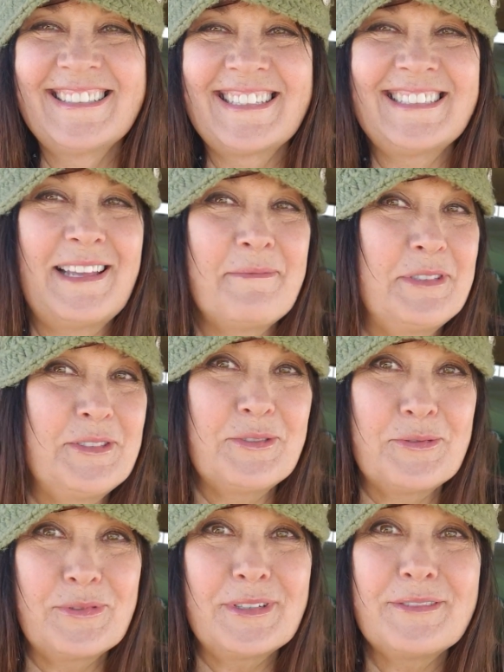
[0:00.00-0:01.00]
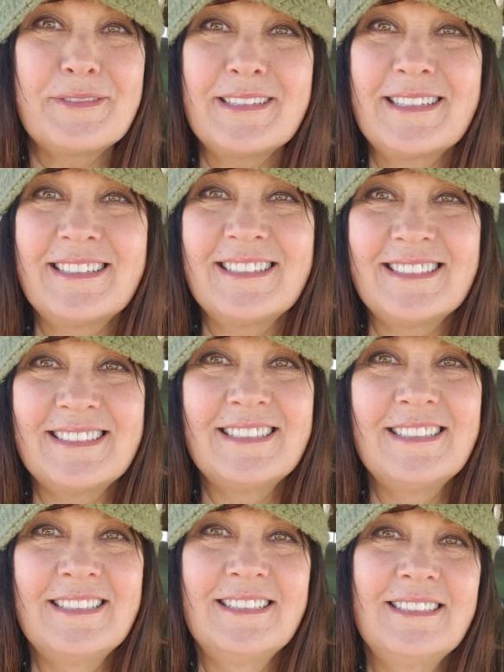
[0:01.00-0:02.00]
Because I've been doing really, really good.
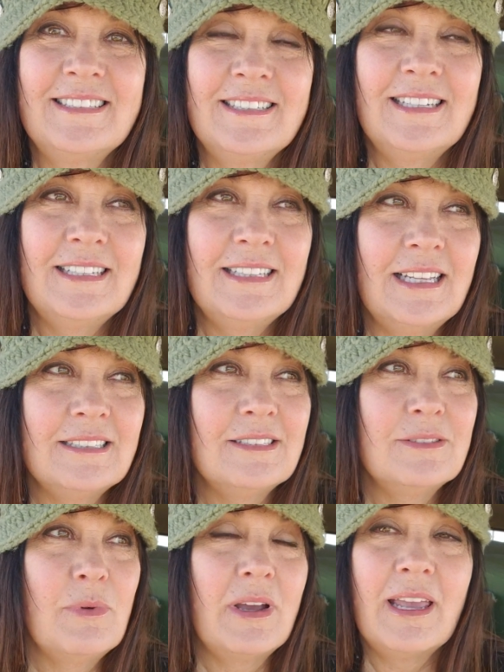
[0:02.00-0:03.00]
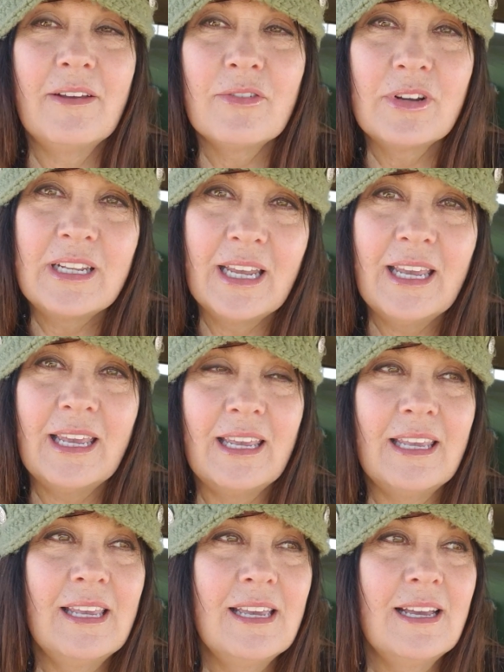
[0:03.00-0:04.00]
And that's why every
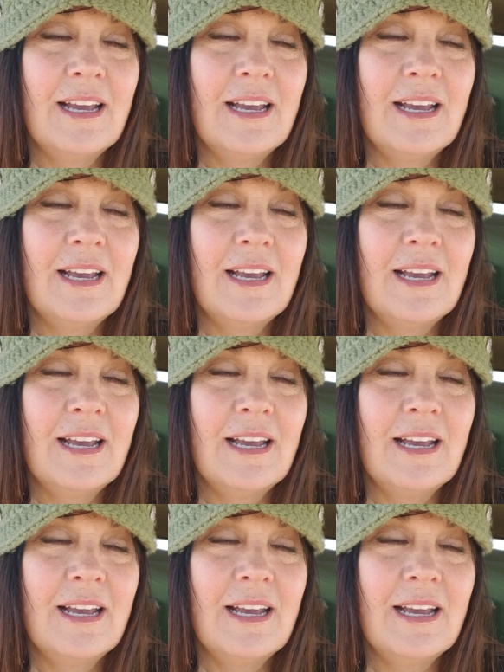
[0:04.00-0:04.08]
day